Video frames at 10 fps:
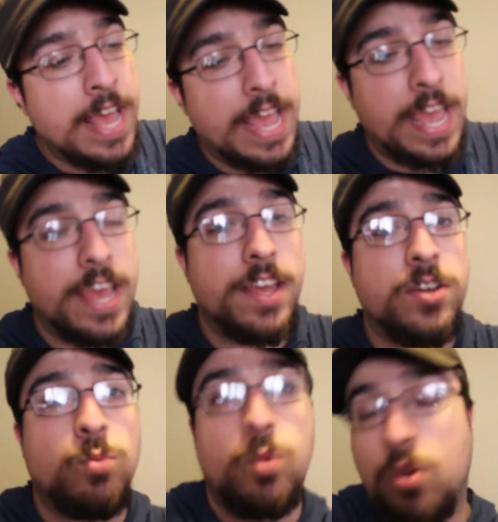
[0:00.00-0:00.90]

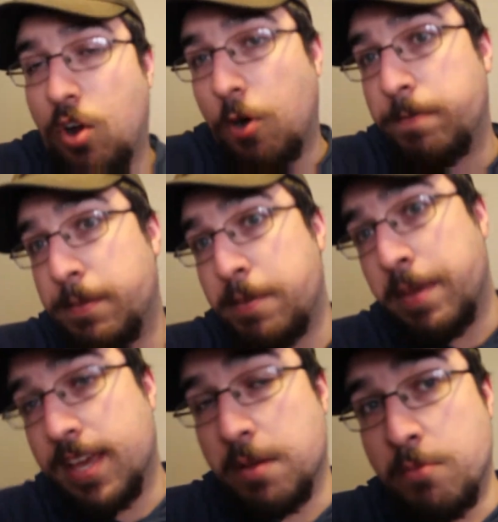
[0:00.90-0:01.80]
And we'll hopefully be
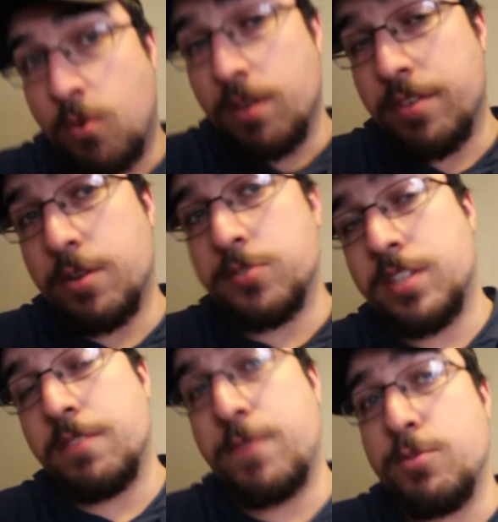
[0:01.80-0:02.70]
making more of those
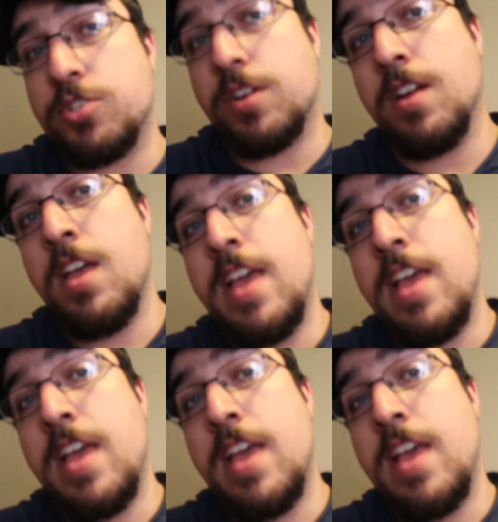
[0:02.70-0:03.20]
in the future.